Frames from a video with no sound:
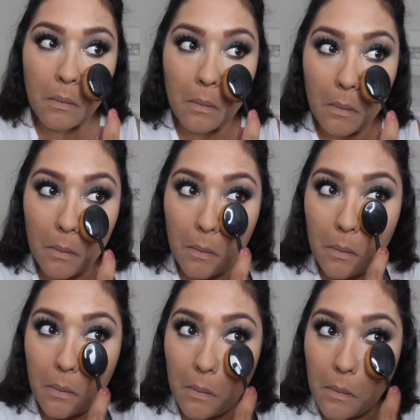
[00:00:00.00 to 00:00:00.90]

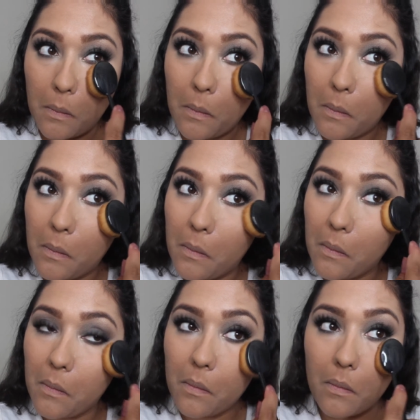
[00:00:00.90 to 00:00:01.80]

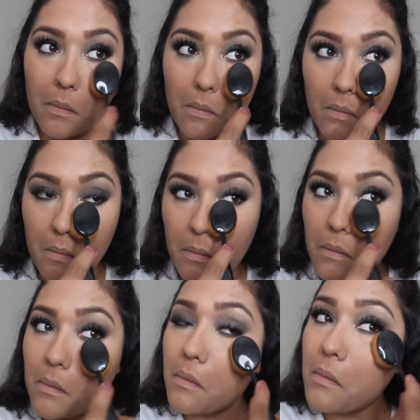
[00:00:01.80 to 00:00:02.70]

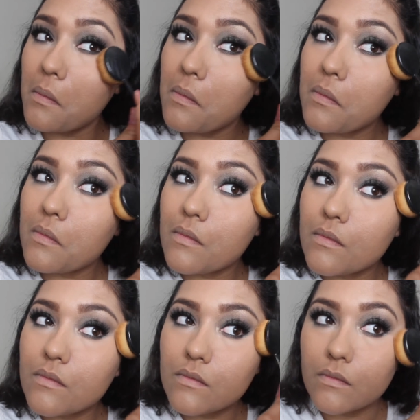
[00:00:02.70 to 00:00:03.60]

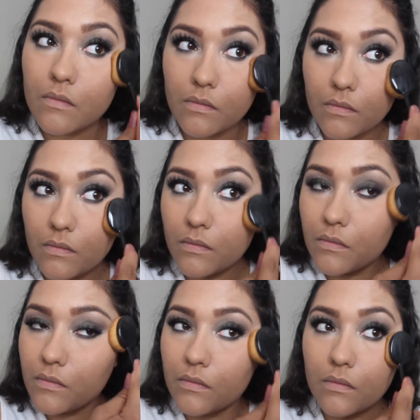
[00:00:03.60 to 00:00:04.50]

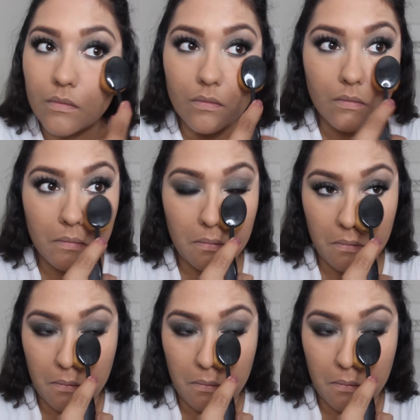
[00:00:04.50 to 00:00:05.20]
[no speech]